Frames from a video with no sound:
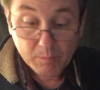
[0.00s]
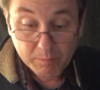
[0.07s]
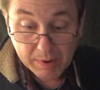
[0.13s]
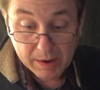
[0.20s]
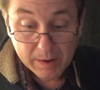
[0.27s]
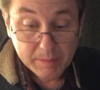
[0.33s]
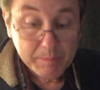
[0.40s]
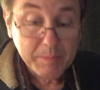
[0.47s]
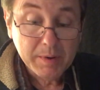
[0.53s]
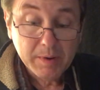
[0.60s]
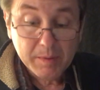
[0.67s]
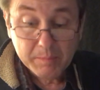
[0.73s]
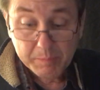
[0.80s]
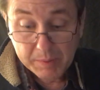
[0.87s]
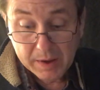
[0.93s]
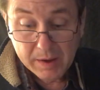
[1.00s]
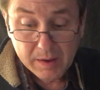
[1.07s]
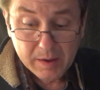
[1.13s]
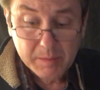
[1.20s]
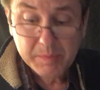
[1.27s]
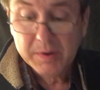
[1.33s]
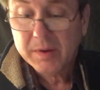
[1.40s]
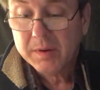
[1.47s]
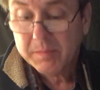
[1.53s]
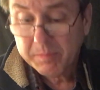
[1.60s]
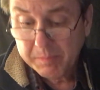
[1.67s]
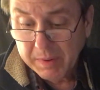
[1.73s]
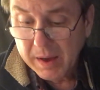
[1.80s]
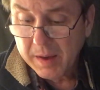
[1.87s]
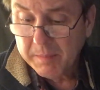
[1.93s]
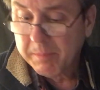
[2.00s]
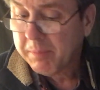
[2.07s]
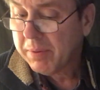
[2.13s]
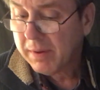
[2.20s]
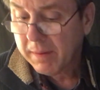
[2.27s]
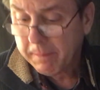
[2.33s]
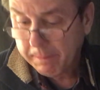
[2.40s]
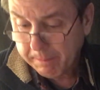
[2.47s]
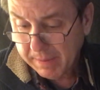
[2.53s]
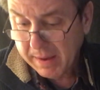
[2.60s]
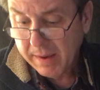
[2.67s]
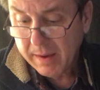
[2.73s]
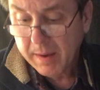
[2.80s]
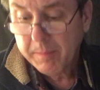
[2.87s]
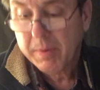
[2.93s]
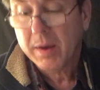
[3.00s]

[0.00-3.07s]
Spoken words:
Bum, bum, bum, bum, bum, bum, bum,